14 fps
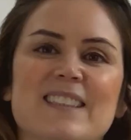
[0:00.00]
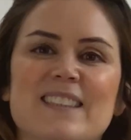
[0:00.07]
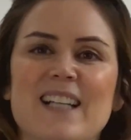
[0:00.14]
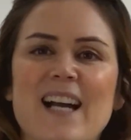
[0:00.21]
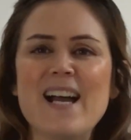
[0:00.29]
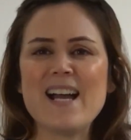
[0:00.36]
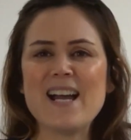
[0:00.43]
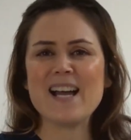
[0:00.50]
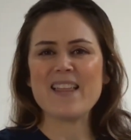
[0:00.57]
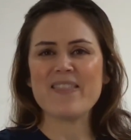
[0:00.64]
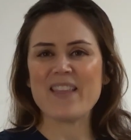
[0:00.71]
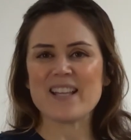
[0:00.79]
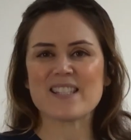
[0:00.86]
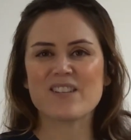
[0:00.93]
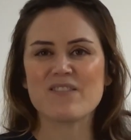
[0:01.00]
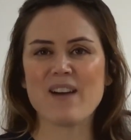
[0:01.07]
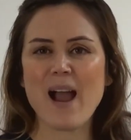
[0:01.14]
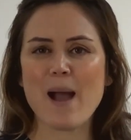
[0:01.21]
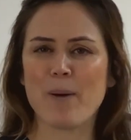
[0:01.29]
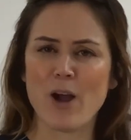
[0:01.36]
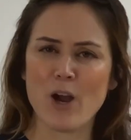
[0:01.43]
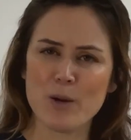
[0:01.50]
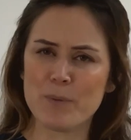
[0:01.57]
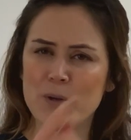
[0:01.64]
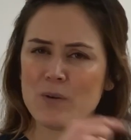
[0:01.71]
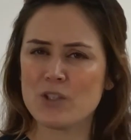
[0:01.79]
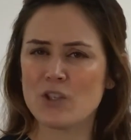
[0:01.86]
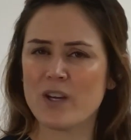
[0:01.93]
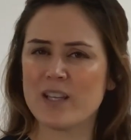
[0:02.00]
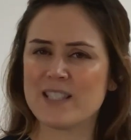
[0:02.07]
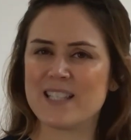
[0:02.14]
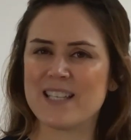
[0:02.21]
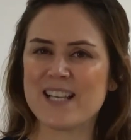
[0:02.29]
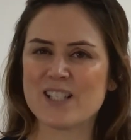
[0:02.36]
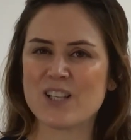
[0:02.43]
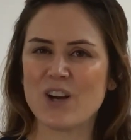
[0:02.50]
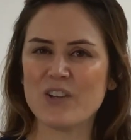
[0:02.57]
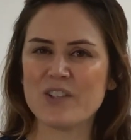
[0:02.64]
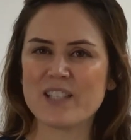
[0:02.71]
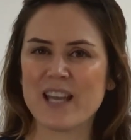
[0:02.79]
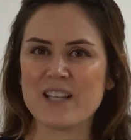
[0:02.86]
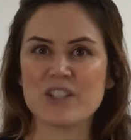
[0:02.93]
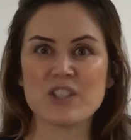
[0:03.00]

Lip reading: And that's a wrap. I hope you enjoyed today's content.